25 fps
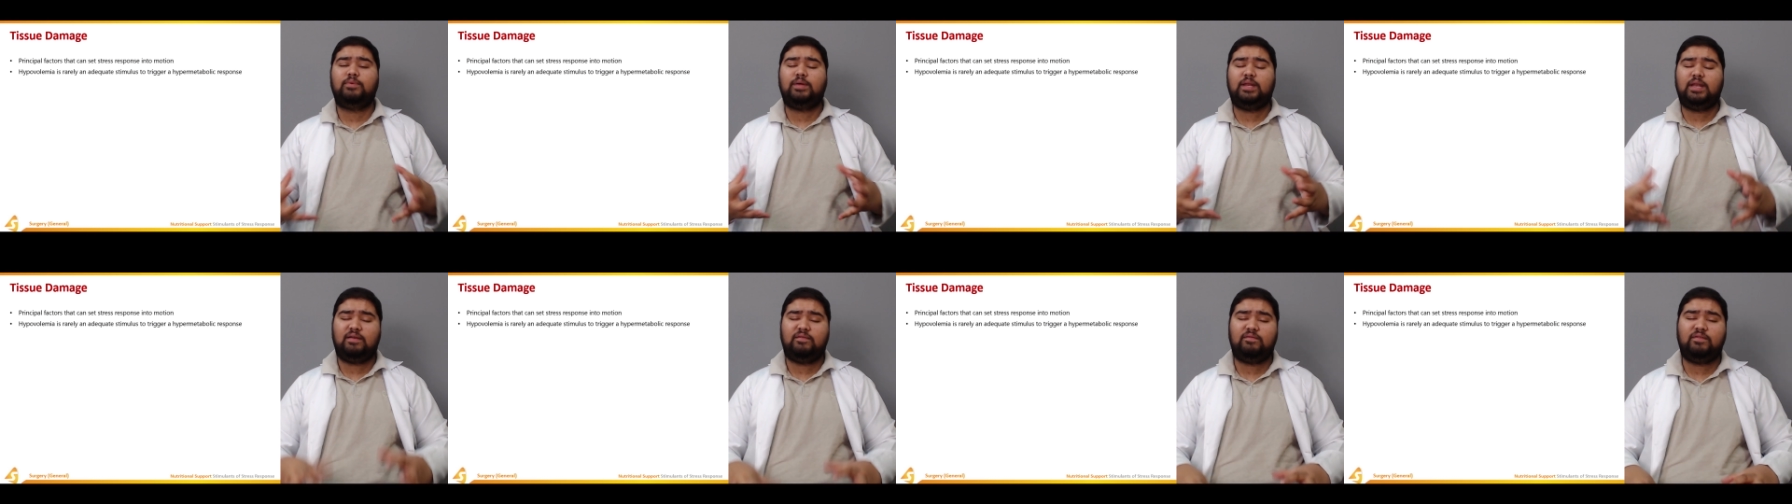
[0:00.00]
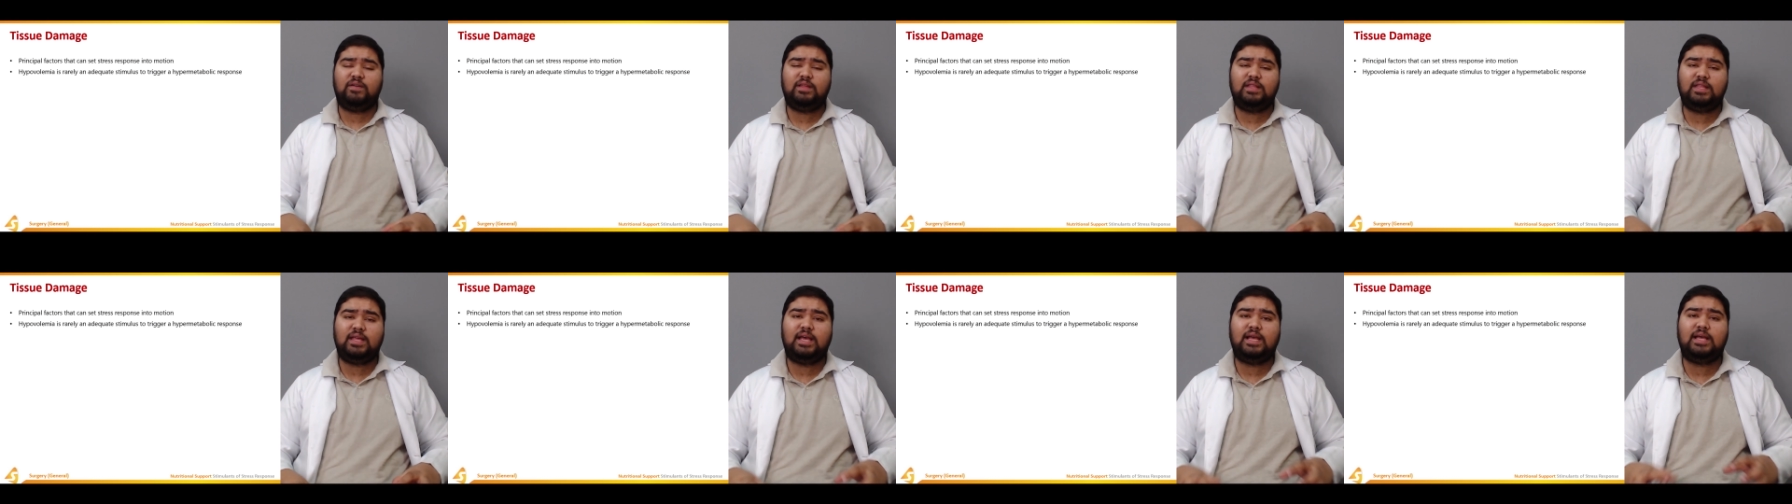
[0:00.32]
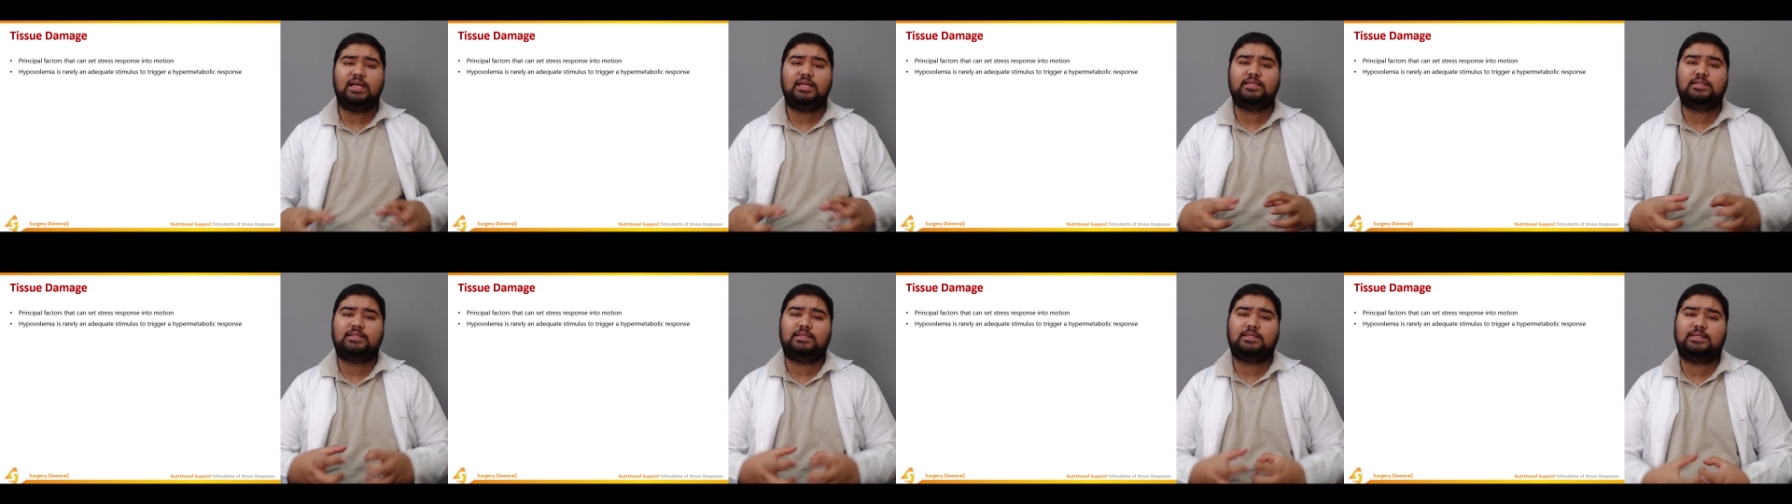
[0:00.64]
Whenever
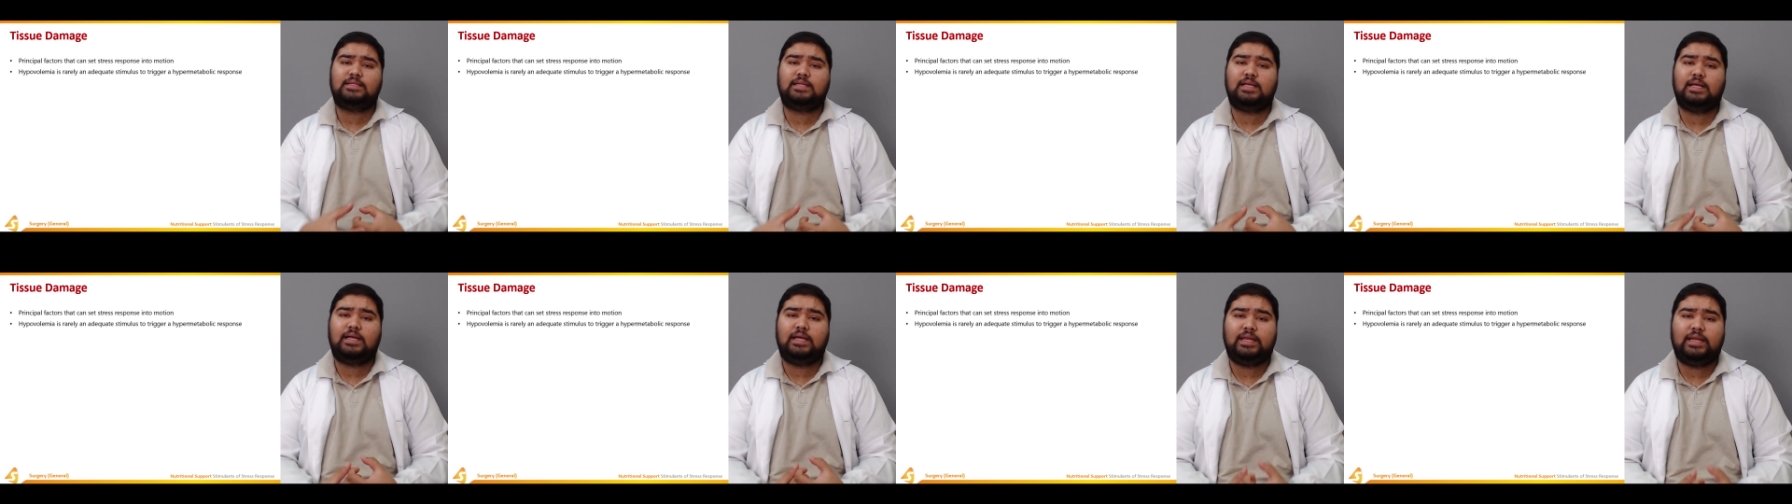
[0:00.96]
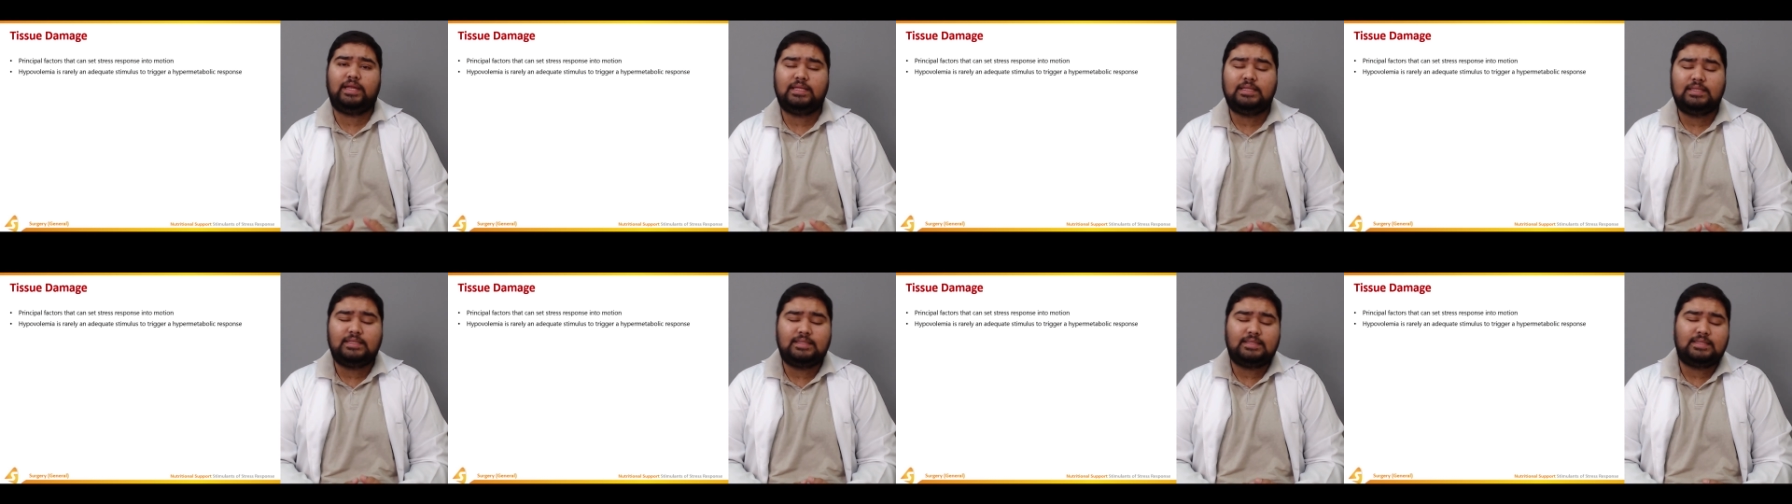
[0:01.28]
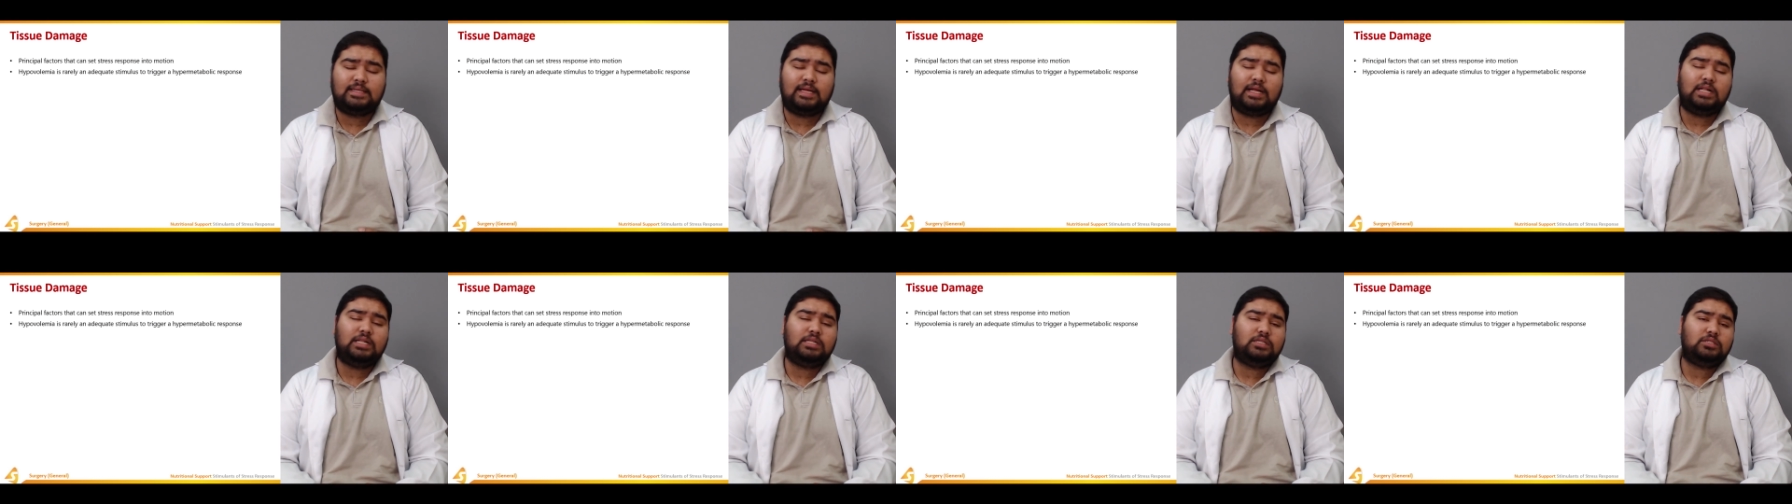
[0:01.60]
there's an
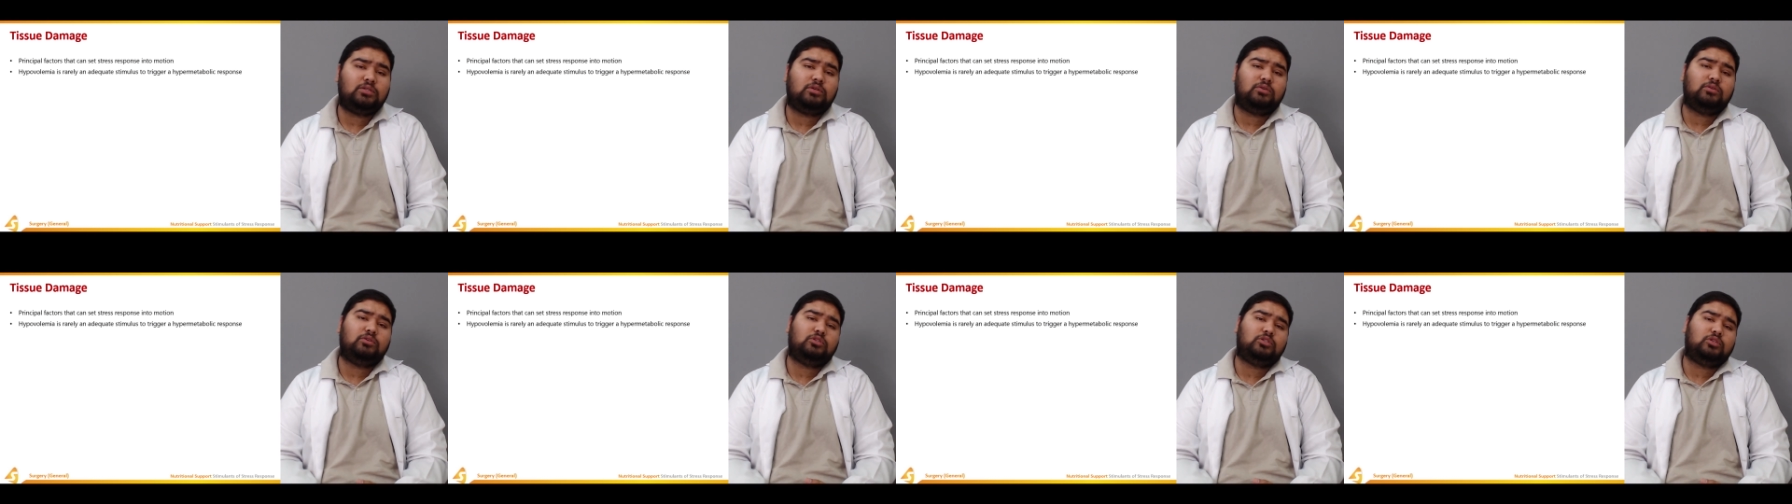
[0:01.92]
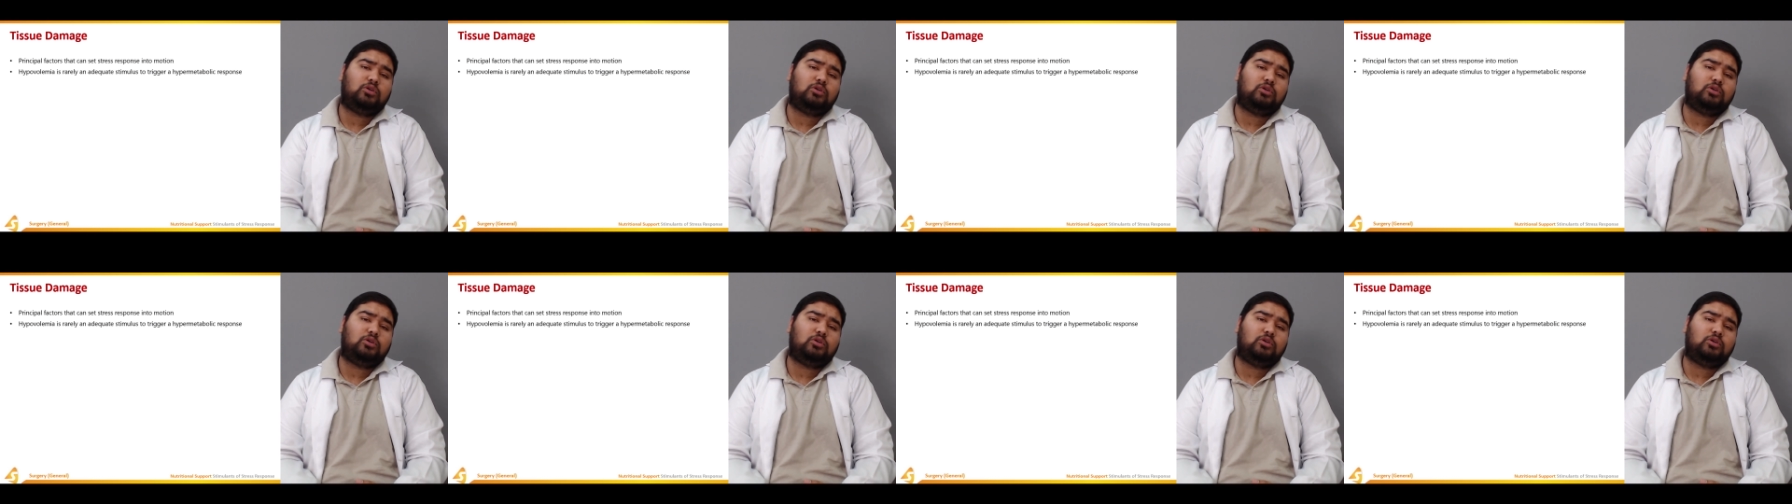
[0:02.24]
insult